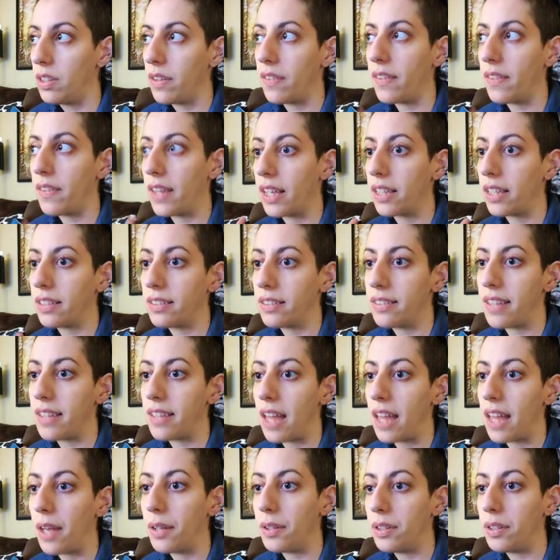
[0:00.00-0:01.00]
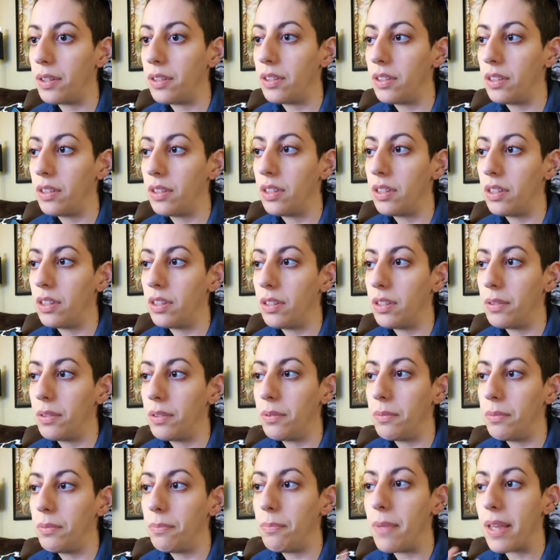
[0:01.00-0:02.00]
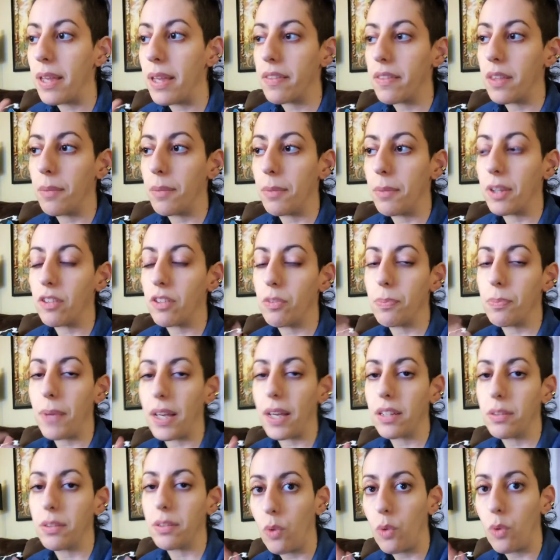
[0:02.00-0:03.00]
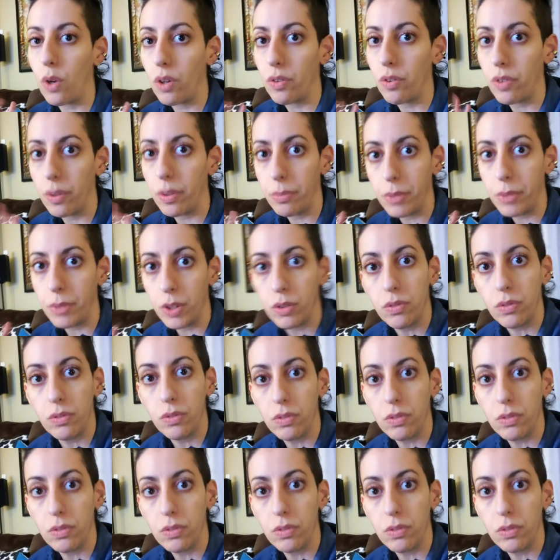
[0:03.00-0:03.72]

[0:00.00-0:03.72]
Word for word: things that make them expect more from you.